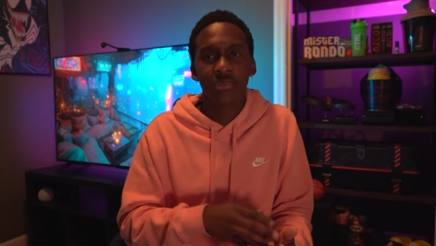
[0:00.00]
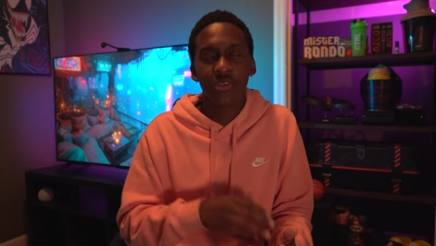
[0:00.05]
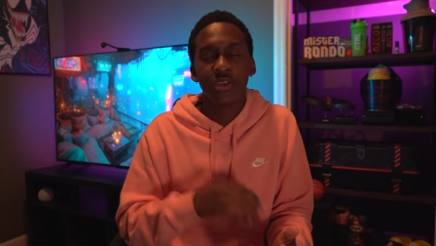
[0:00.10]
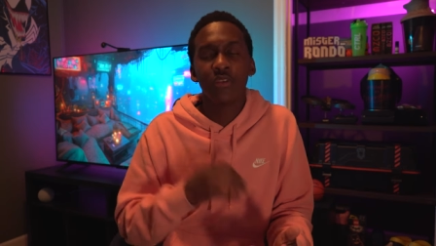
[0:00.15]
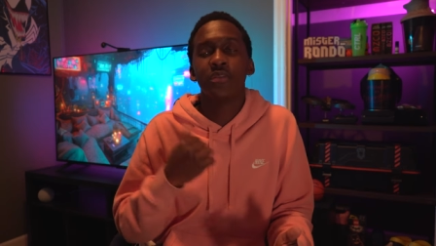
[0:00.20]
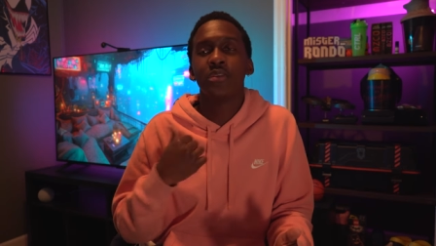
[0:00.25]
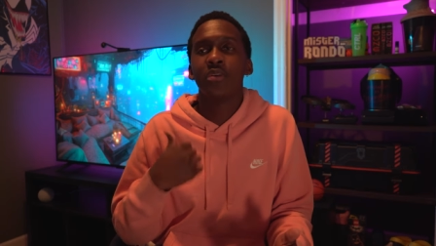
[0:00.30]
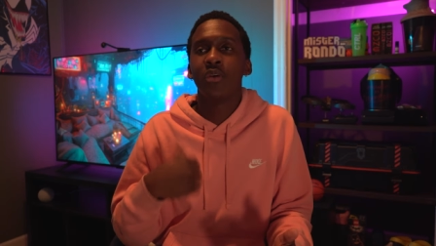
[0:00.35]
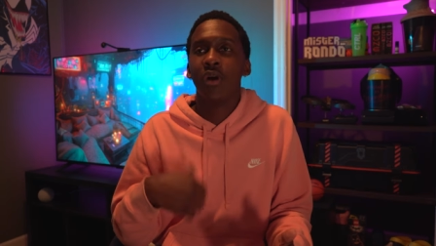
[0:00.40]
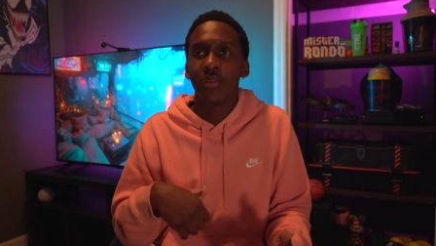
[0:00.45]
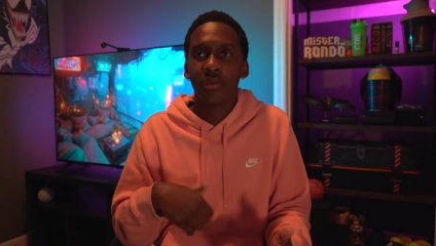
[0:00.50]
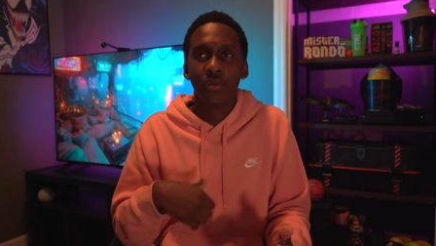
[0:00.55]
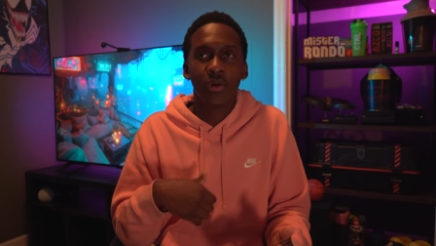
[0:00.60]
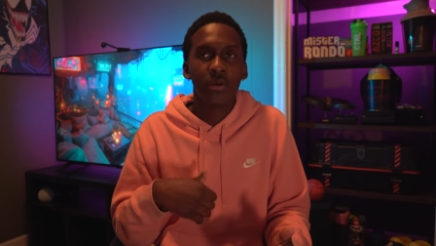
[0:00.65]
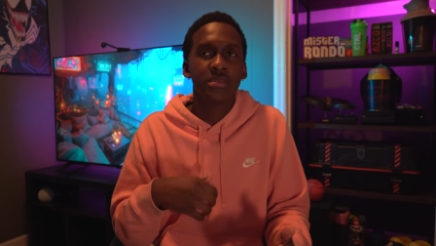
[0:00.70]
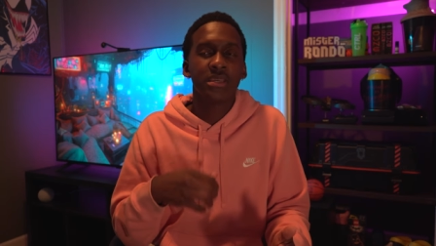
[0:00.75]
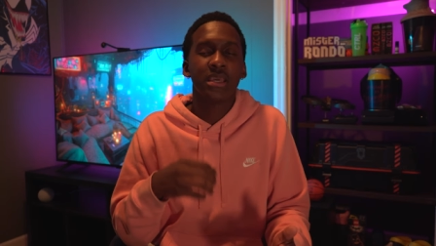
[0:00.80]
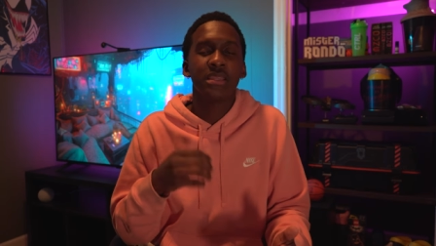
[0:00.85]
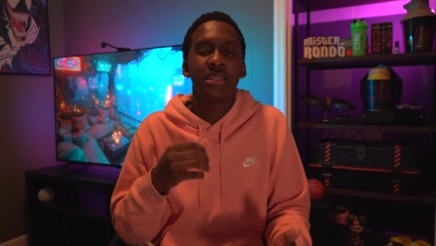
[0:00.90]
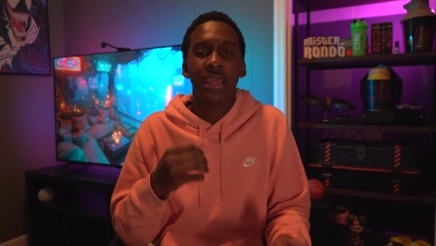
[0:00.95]
So if you go on their
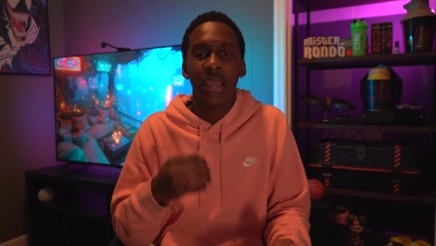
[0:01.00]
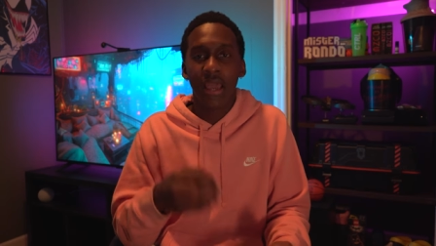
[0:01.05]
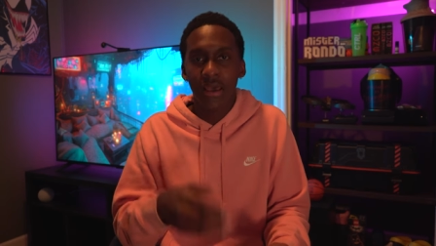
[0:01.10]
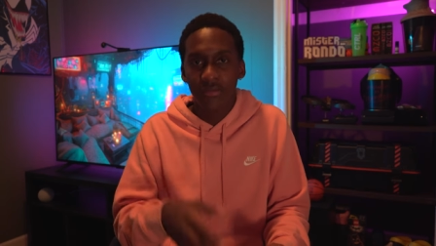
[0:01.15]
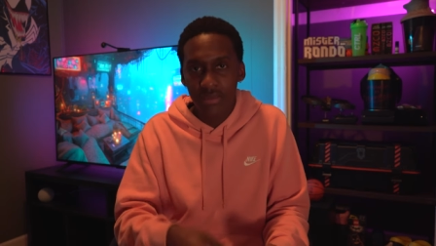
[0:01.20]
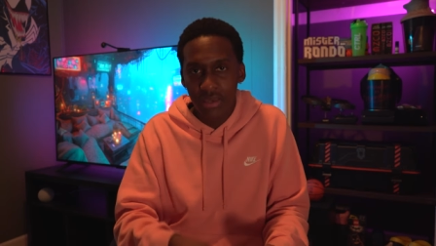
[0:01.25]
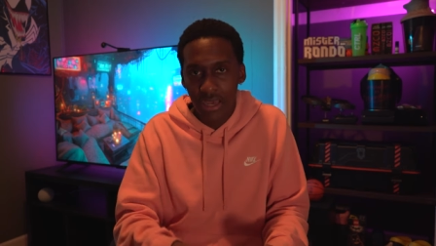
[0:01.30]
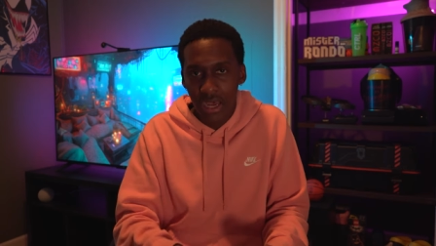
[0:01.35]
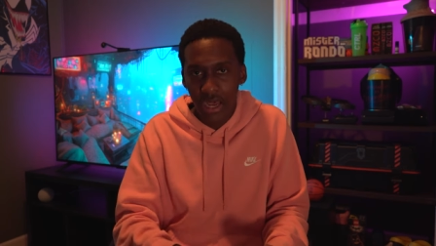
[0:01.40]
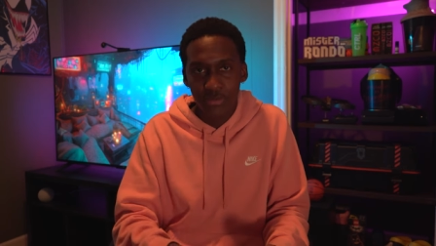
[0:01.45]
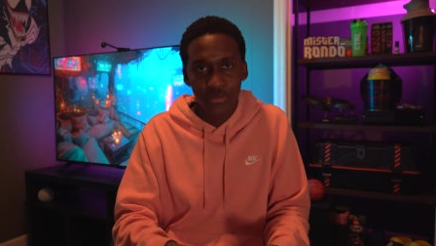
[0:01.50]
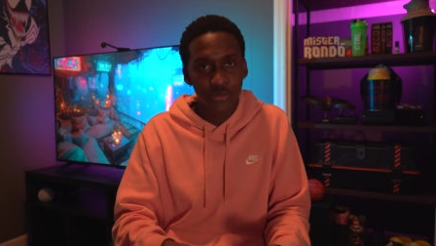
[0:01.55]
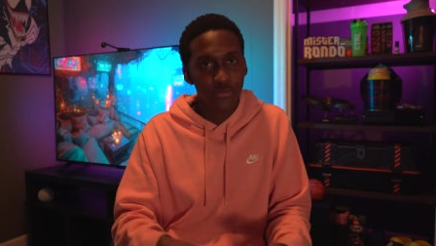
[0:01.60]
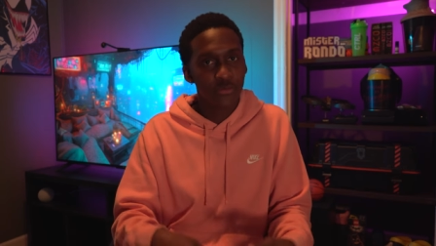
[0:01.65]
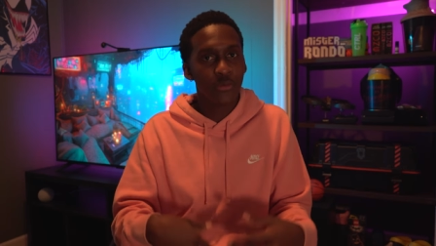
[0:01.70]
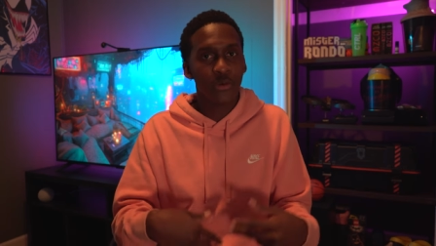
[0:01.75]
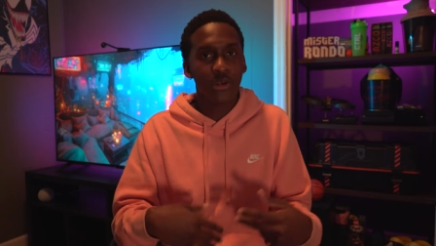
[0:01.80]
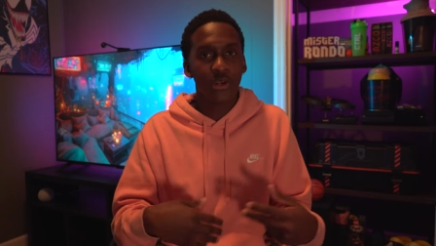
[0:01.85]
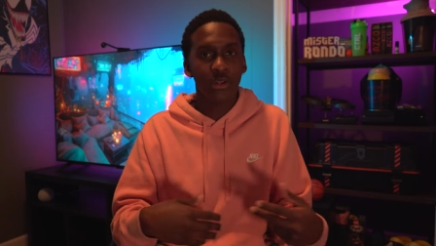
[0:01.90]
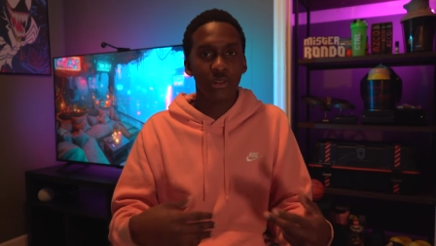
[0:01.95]
website, they have the option
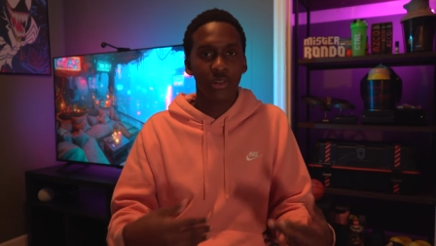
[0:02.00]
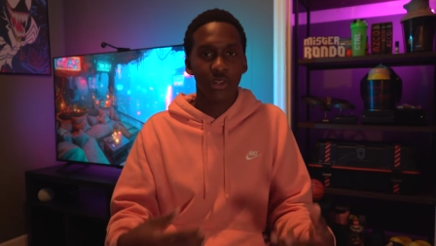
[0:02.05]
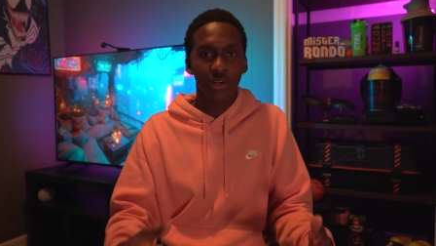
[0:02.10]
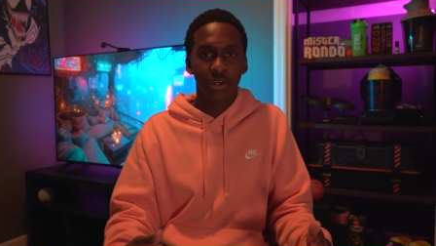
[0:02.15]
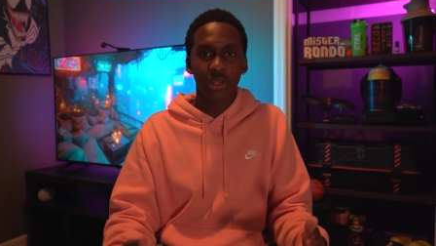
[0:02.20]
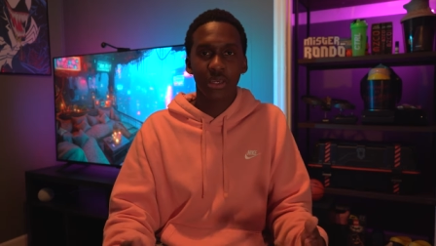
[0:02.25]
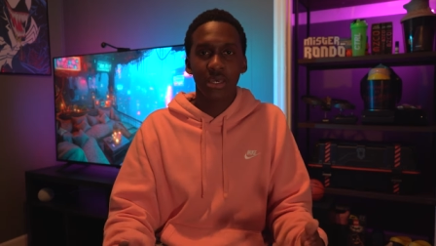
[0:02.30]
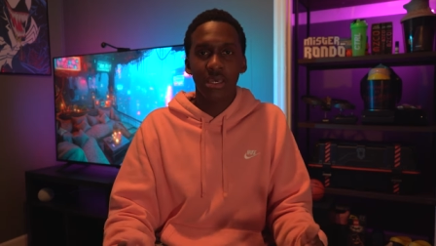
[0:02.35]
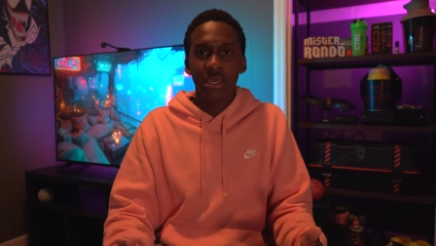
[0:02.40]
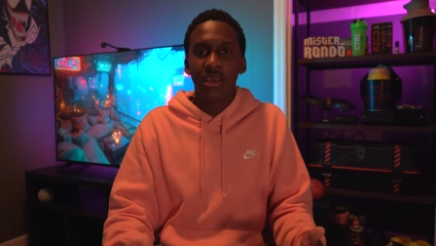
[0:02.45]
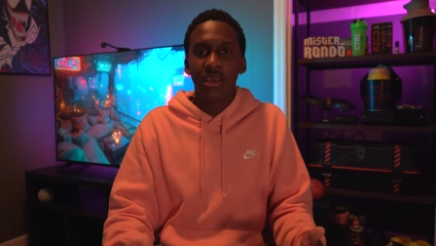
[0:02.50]
for you to look